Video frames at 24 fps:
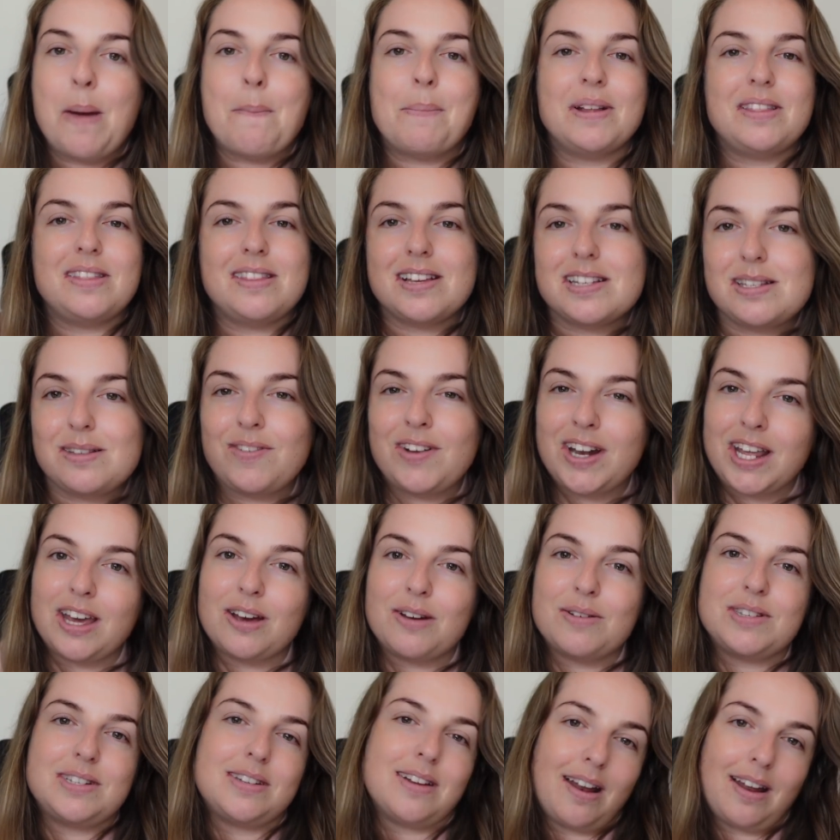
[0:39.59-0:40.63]
But this
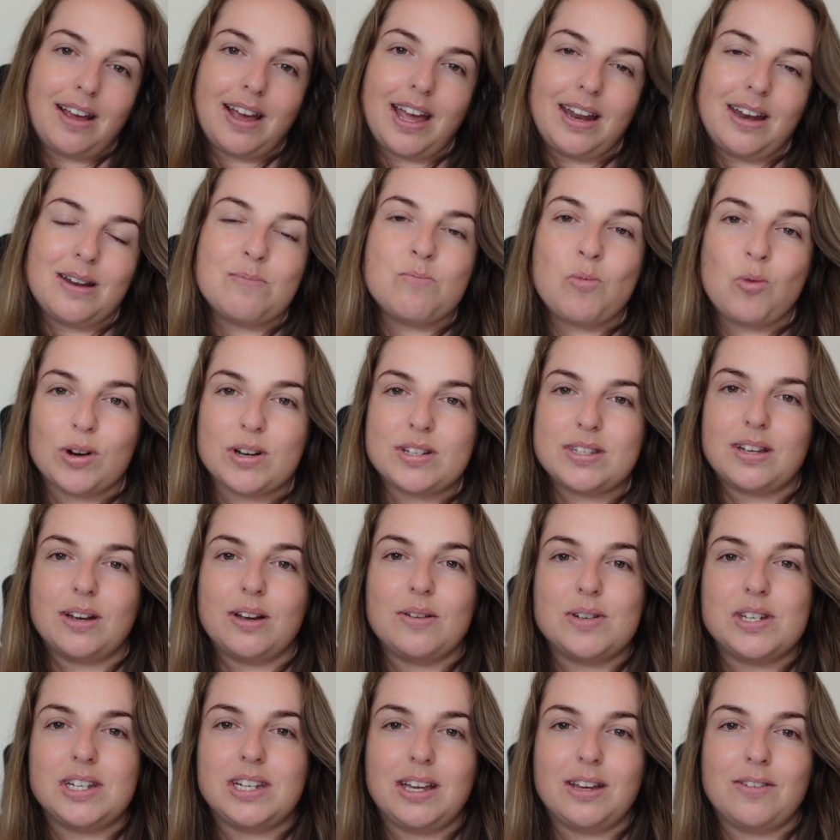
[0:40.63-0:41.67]
video is dedicated more
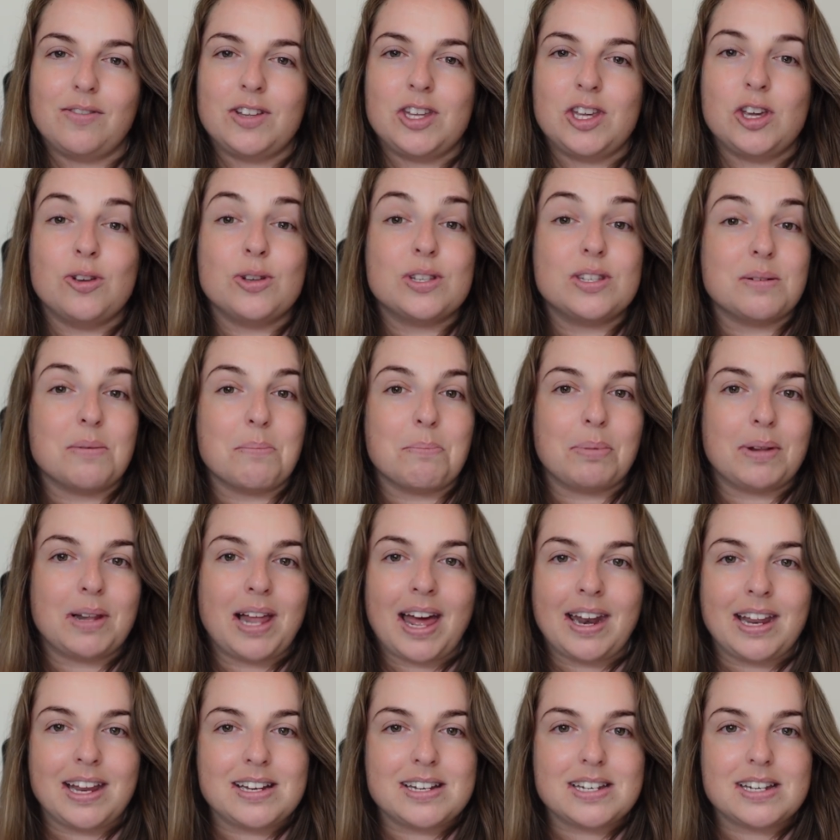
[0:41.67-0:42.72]
so to giving you some
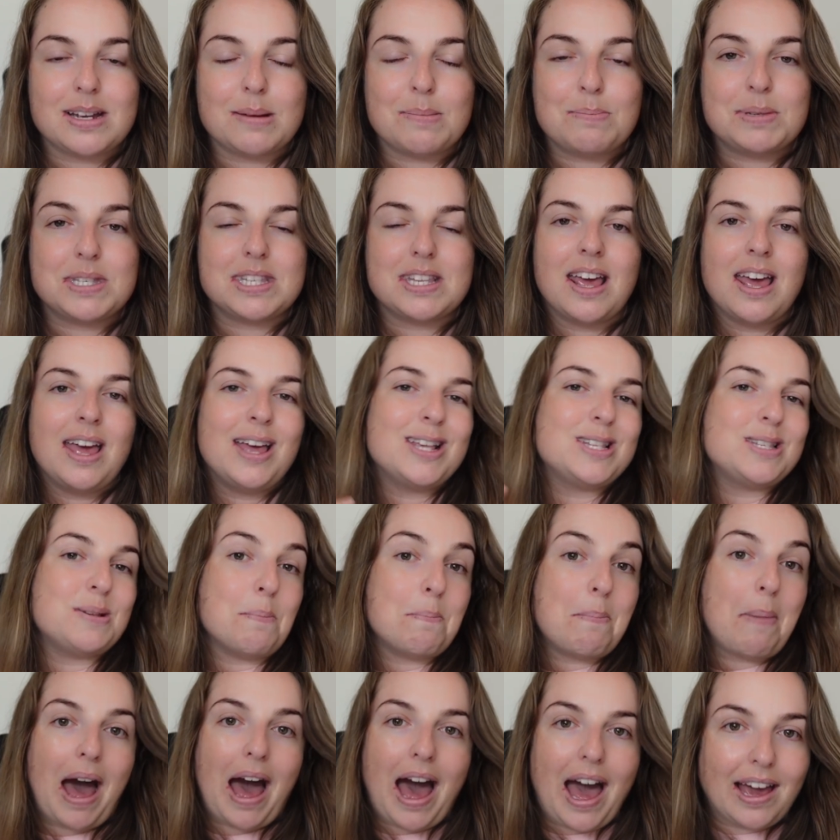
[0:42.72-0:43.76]
planning tips,
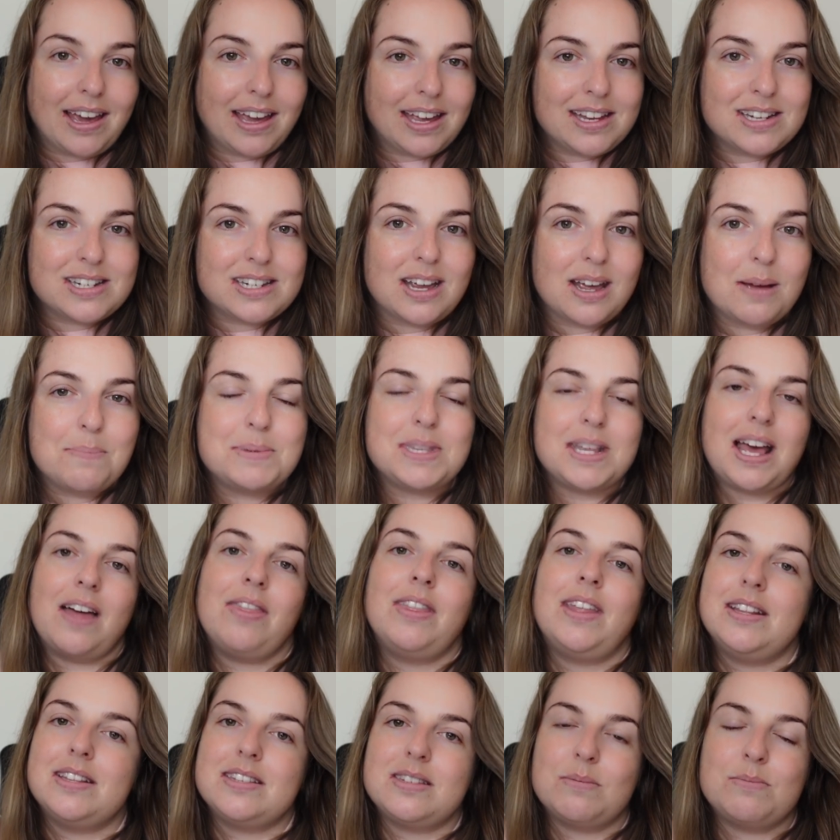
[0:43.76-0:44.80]
some packing tips,
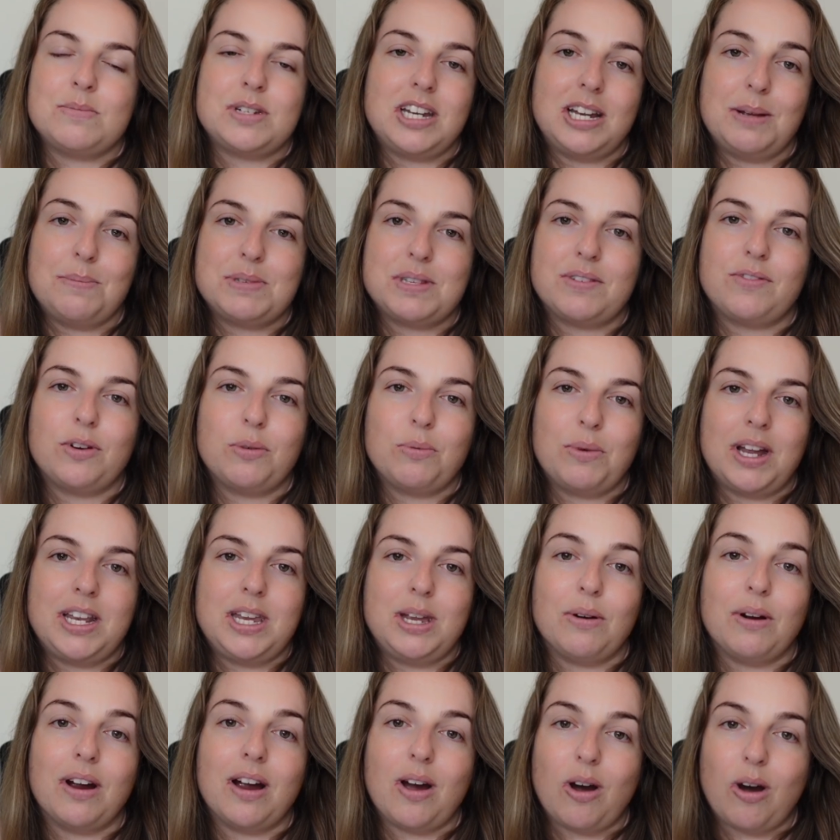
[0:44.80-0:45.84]
and then some tips for when
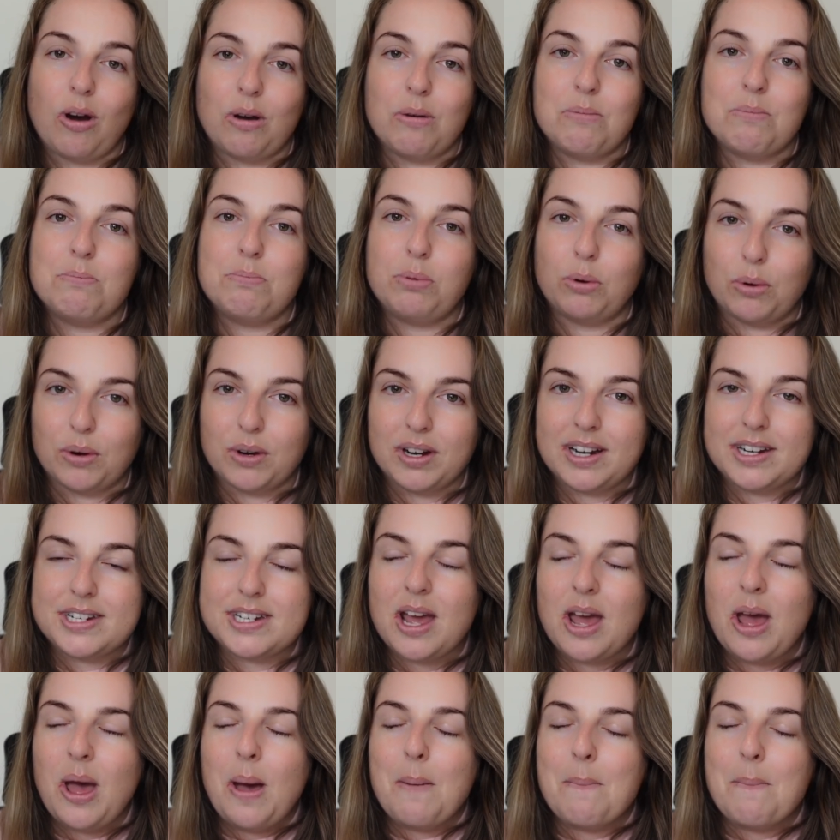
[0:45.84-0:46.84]
you are on board.